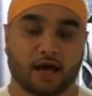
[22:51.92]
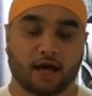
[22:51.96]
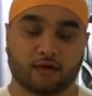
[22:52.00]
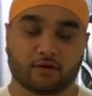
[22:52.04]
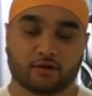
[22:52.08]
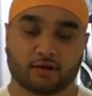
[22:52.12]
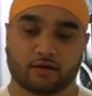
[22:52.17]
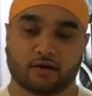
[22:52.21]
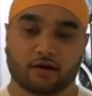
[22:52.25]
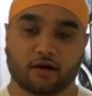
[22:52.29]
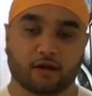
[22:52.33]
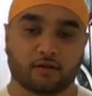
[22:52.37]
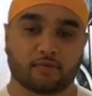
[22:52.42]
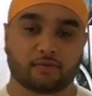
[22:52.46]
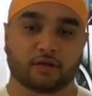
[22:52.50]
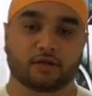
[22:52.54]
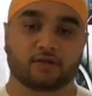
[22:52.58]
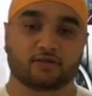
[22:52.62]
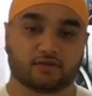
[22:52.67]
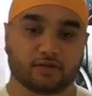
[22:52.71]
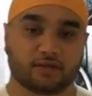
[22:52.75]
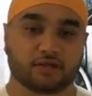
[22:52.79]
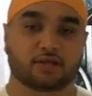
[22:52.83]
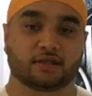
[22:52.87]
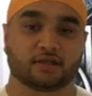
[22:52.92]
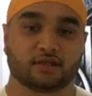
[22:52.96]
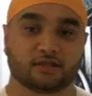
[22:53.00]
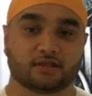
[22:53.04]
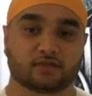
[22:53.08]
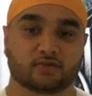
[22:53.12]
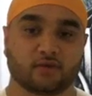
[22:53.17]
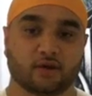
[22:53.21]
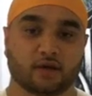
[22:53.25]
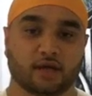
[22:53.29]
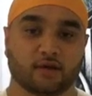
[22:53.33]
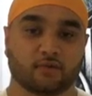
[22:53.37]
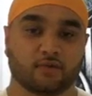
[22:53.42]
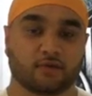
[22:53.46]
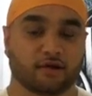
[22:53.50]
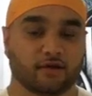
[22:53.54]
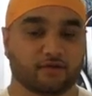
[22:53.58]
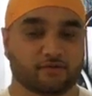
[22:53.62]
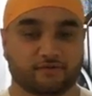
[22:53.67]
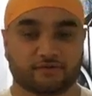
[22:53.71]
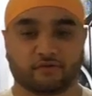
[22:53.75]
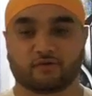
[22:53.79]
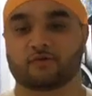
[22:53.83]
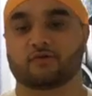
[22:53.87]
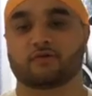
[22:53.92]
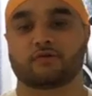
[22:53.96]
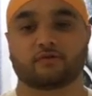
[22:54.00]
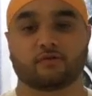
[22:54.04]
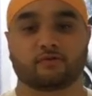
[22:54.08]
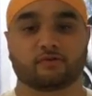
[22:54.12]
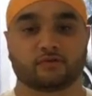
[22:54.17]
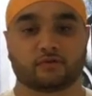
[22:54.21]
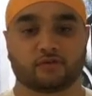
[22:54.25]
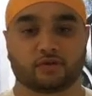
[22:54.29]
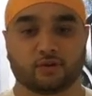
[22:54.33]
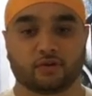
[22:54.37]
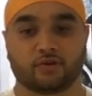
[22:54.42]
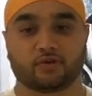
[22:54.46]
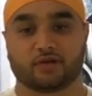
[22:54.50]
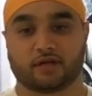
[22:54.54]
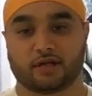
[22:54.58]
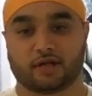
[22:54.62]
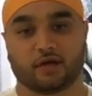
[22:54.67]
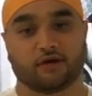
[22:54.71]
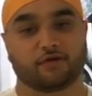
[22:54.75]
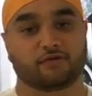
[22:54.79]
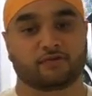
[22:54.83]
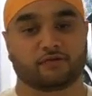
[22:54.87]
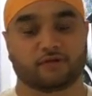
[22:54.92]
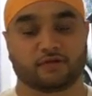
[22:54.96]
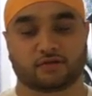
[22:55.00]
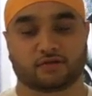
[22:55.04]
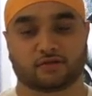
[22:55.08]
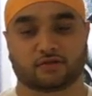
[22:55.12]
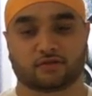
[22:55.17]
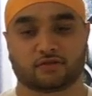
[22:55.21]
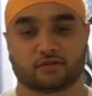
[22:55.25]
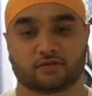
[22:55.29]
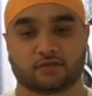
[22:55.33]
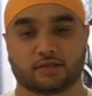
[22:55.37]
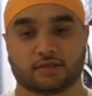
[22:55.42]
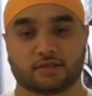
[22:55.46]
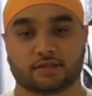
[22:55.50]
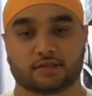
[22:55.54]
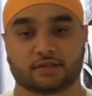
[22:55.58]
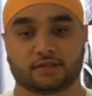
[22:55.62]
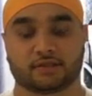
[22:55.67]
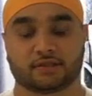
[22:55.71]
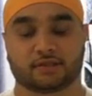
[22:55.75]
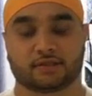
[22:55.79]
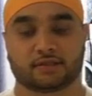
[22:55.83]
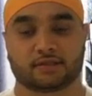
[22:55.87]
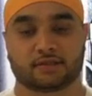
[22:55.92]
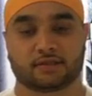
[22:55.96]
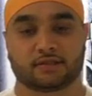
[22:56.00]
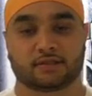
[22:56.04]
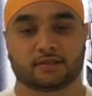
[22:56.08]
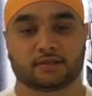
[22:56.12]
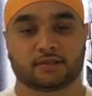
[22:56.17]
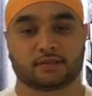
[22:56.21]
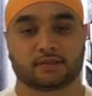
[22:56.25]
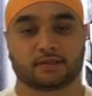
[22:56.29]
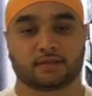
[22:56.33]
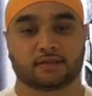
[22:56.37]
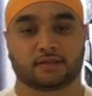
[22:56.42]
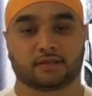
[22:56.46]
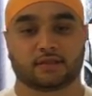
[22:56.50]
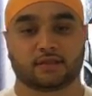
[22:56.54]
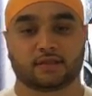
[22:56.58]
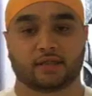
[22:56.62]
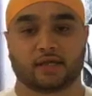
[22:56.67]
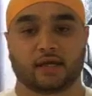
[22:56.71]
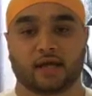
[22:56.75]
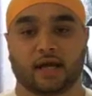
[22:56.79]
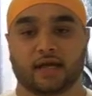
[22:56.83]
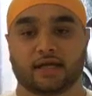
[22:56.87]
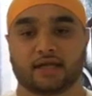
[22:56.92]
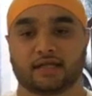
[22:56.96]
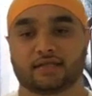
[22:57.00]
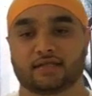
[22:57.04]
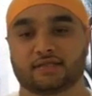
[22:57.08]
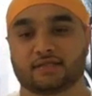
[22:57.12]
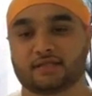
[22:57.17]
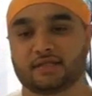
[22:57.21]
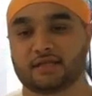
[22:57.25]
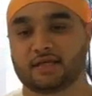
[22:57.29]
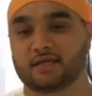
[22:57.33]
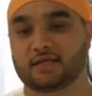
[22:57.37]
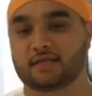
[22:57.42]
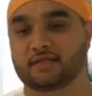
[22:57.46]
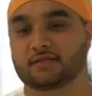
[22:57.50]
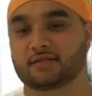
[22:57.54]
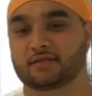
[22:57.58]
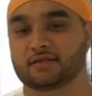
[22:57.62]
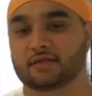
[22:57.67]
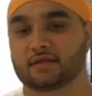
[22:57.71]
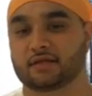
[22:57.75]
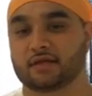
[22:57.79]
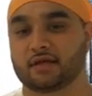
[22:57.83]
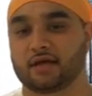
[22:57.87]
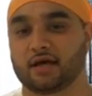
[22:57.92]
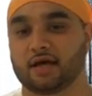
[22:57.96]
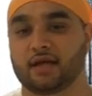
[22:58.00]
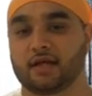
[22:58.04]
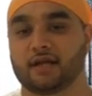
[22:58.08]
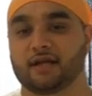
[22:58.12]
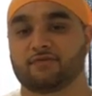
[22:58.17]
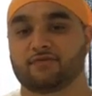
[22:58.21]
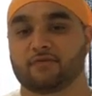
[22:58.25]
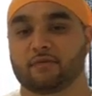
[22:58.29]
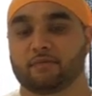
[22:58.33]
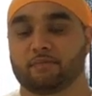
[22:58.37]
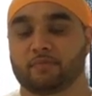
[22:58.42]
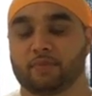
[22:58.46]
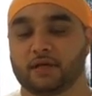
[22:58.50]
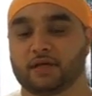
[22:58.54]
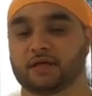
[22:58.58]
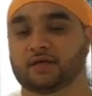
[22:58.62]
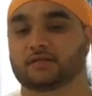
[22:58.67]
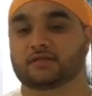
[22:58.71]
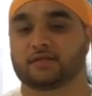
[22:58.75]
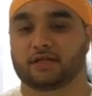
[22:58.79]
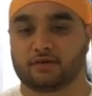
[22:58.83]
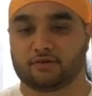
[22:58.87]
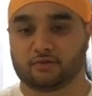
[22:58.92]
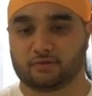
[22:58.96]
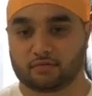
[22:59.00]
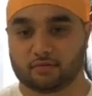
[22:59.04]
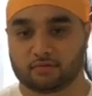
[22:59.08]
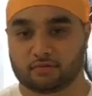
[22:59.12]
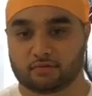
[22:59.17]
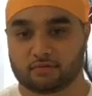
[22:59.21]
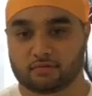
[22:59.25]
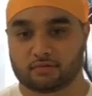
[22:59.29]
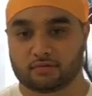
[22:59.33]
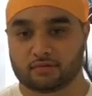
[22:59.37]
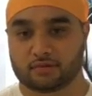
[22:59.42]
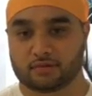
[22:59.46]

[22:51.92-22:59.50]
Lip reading: how can I be treated this way when I fought tooth and nail for this country? And he sees an even bigger general,